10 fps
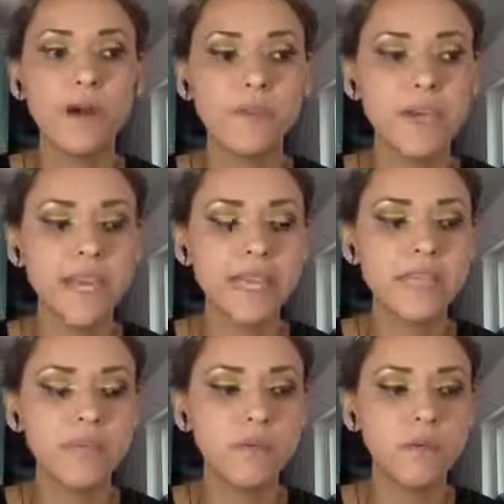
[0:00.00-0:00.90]
about
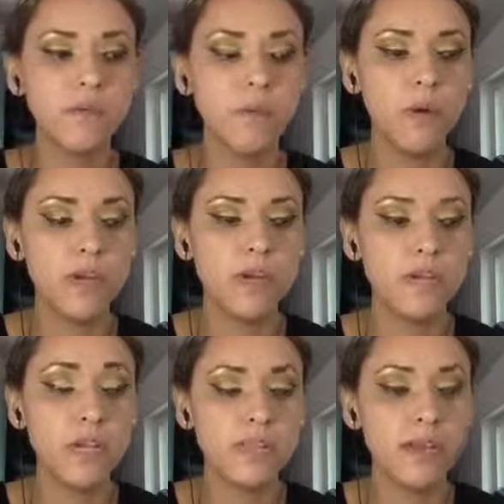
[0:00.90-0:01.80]
things, you want to,
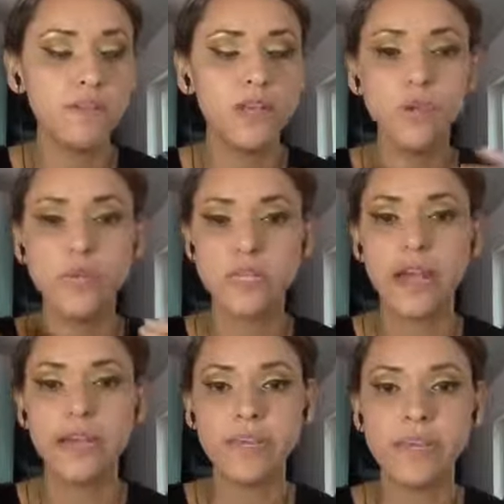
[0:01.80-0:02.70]
yeah, definitely use
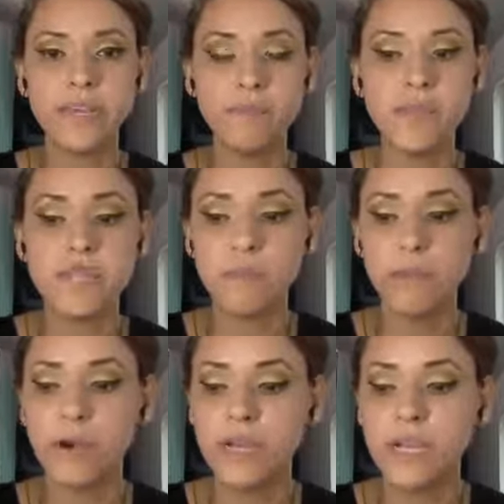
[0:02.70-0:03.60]
science and be
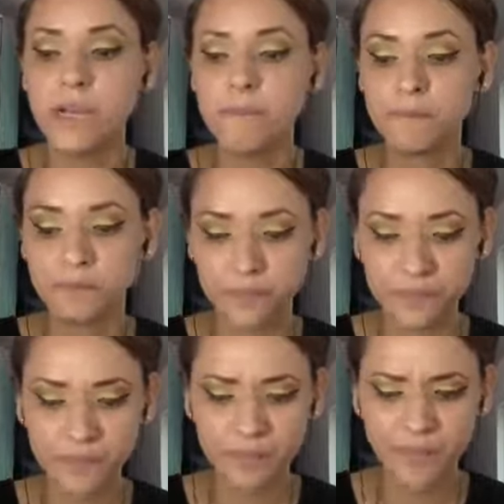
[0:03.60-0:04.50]
smart.
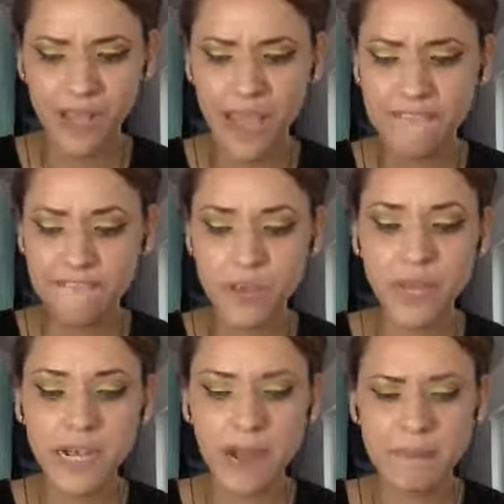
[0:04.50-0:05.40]
I
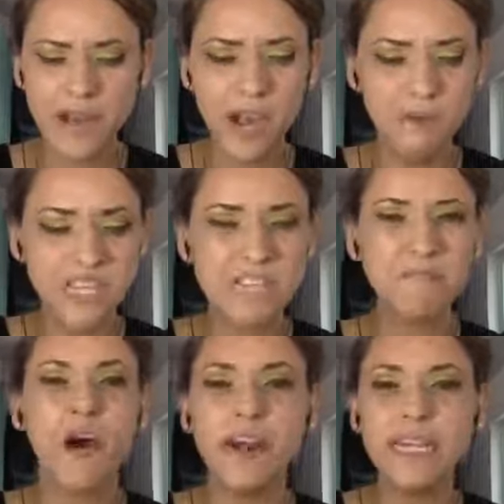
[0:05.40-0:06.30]
feel like I'm not
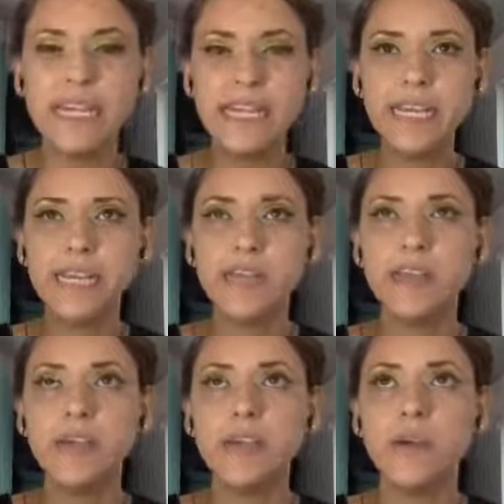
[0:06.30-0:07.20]

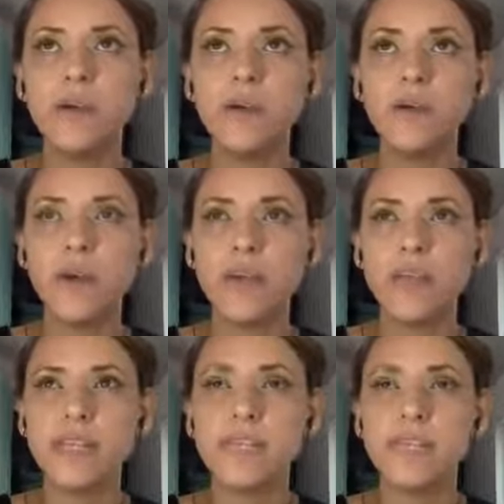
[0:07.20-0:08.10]
responding,
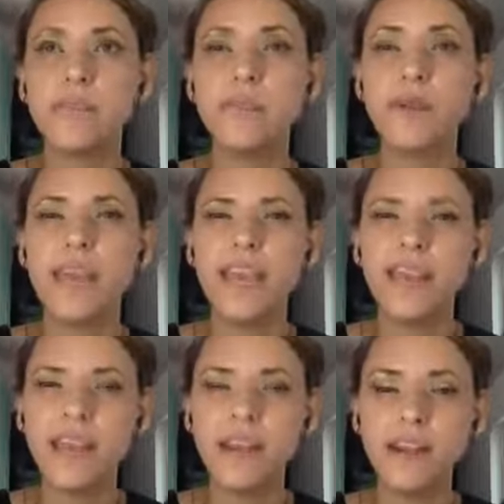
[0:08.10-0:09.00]
the same
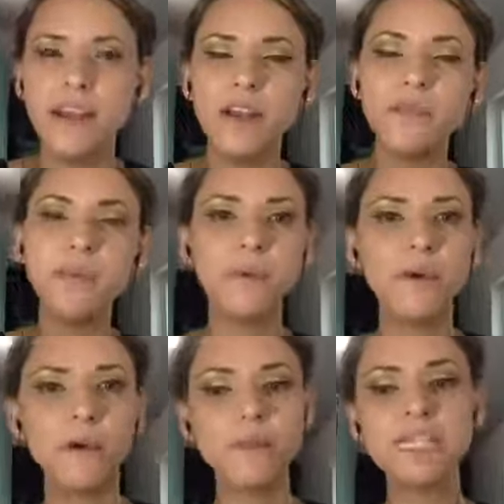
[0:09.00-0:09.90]
way that a lot of
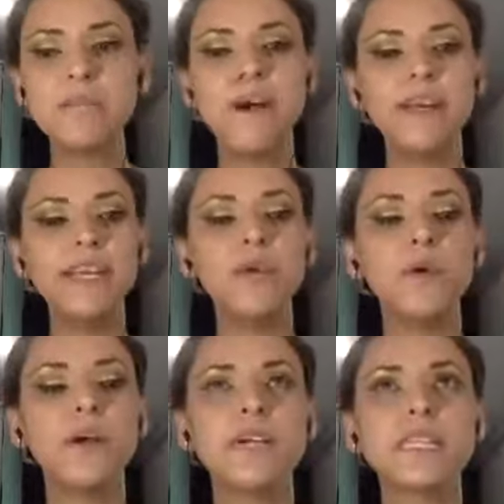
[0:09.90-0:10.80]
people are responding,
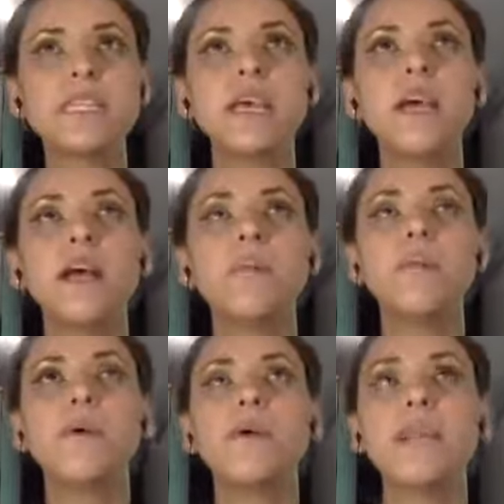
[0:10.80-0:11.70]
where it's
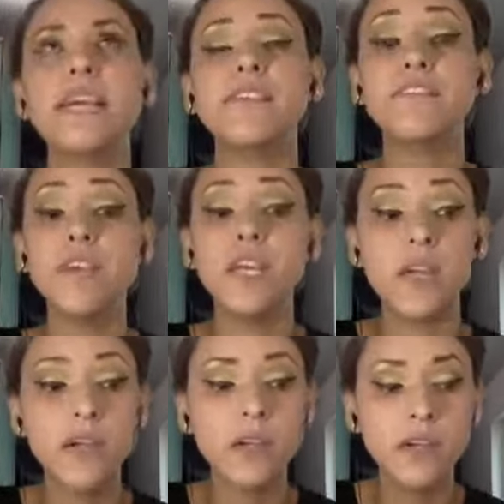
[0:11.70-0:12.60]
more like
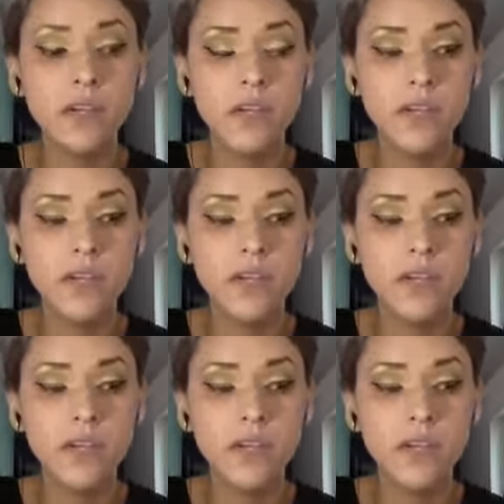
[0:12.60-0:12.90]
fear.